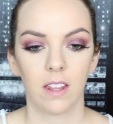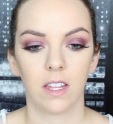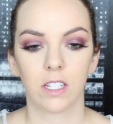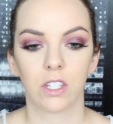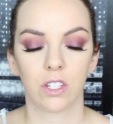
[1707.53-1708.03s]

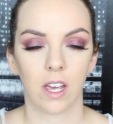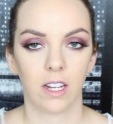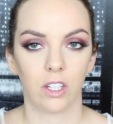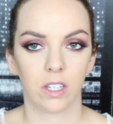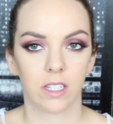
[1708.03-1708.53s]

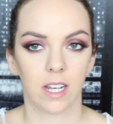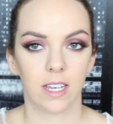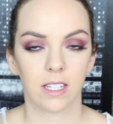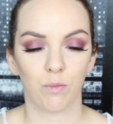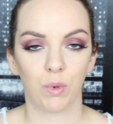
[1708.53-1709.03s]
looks
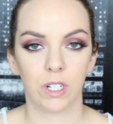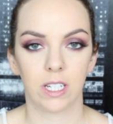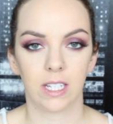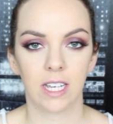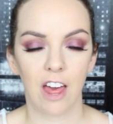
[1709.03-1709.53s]
nice and put
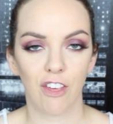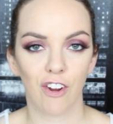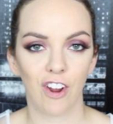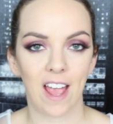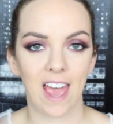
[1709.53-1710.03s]

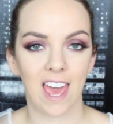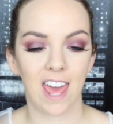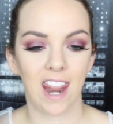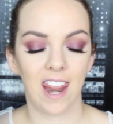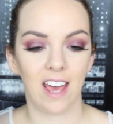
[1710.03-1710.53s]
together
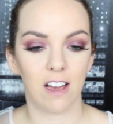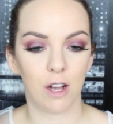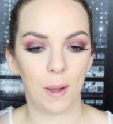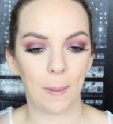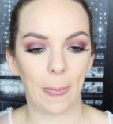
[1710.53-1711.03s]

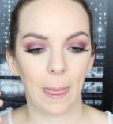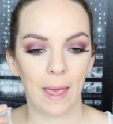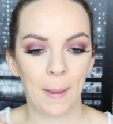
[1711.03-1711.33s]
and